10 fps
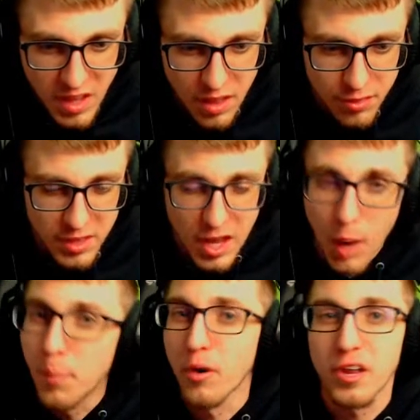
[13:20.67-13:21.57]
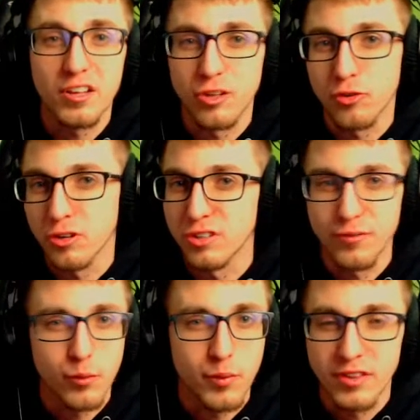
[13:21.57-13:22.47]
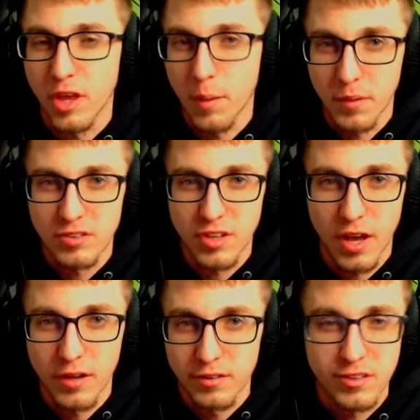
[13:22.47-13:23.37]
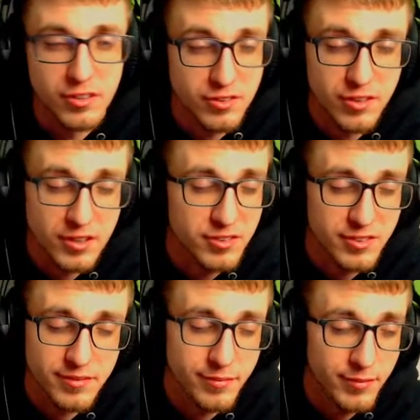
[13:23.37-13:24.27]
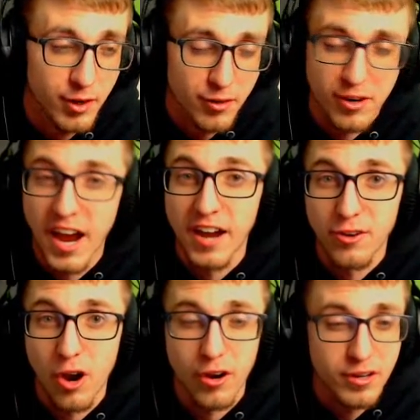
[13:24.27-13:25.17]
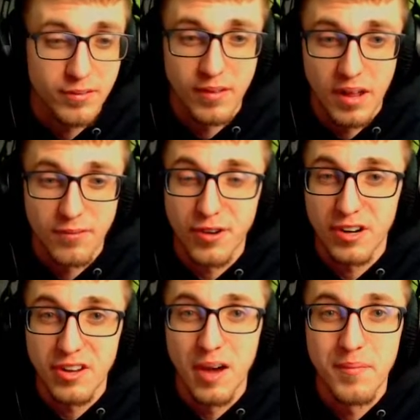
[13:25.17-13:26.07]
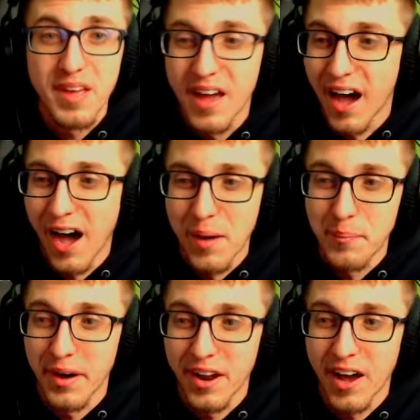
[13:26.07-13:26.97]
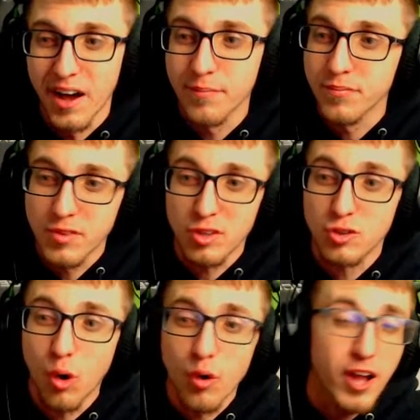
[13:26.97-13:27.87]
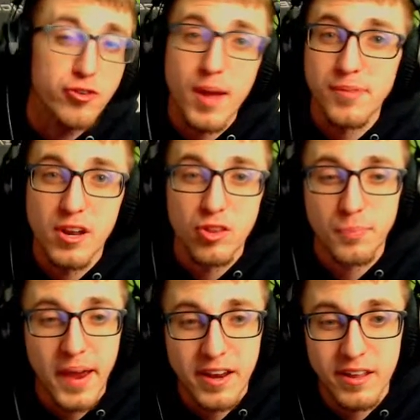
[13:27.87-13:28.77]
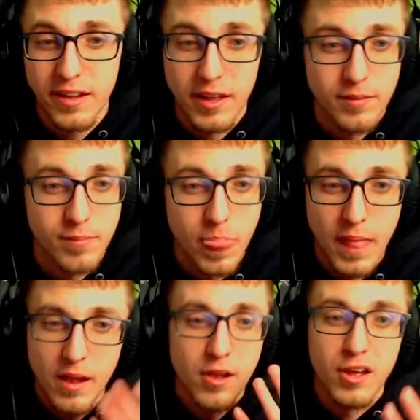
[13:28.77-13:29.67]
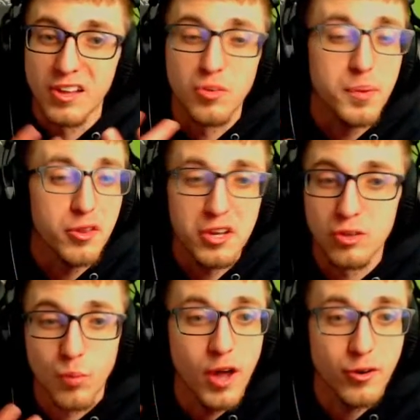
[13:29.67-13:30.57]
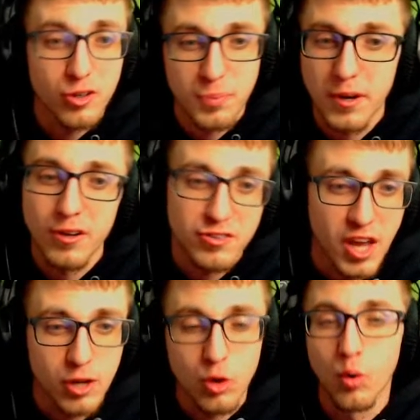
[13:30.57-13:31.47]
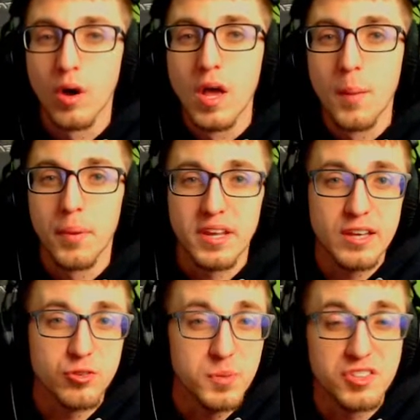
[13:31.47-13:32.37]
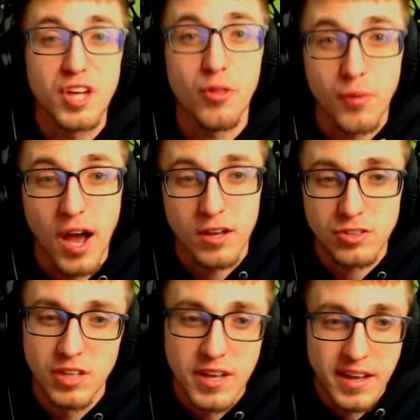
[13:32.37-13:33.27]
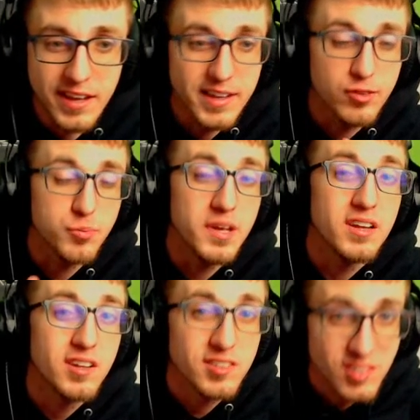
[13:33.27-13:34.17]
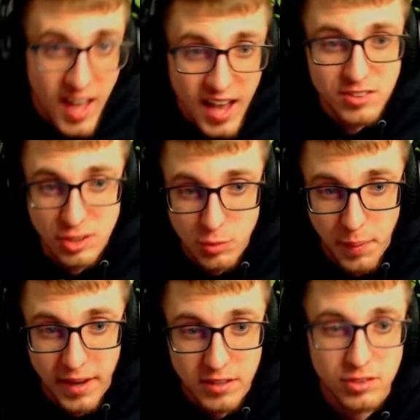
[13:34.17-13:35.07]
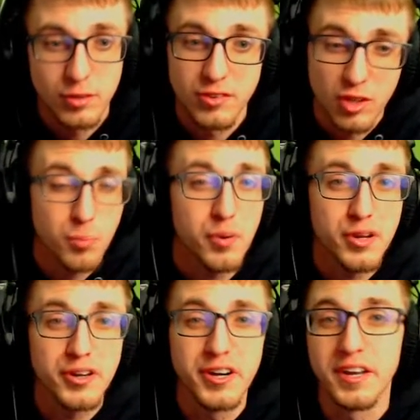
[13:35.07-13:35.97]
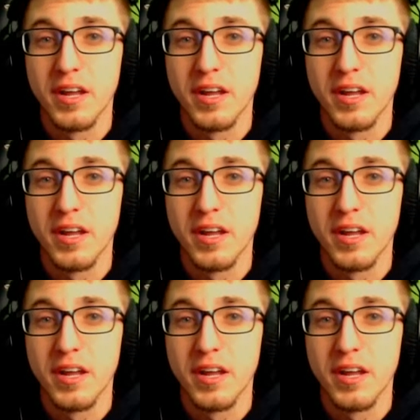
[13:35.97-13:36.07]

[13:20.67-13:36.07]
the Pokedex entries, if you read them, they're kind of dark and fucked up. But the soul got trapped into this painting, and its ability is Wandering Spirit. It's kind of cool. But it gives me Stealth Rocks. It gives me Toxic Spikes, so that's pretty good.